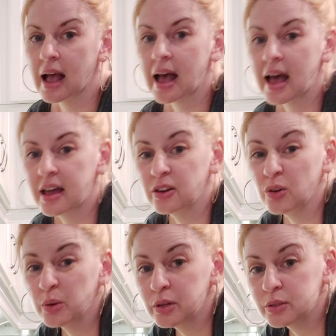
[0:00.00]
and you
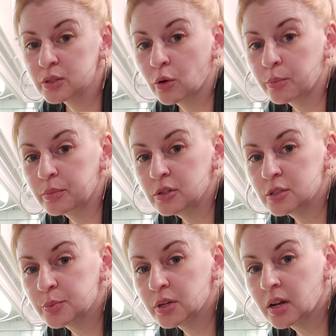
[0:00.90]
don't use soap. You
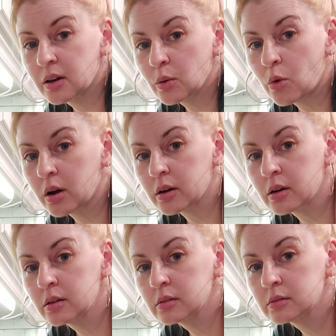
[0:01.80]
just put it under water
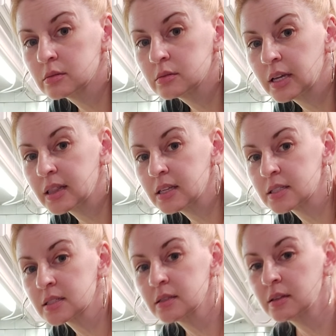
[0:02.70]
like
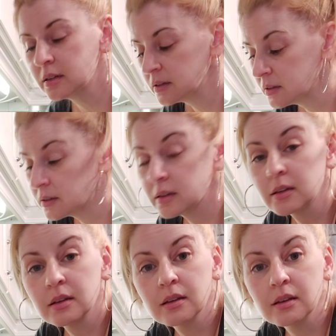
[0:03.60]

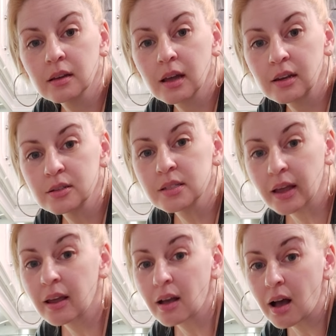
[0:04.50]
this. And you
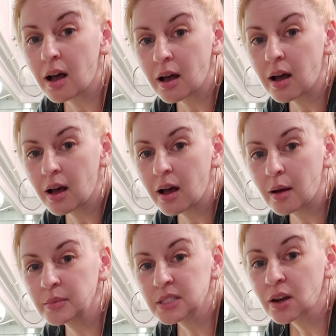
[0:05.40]
say,
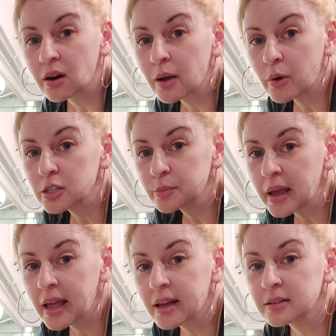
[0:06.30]
Miss Kerr, I washed my
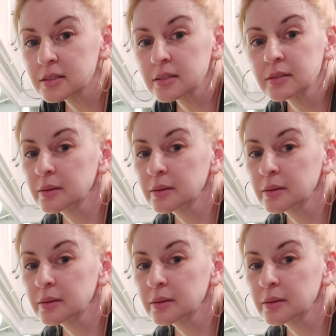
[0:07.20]
hands.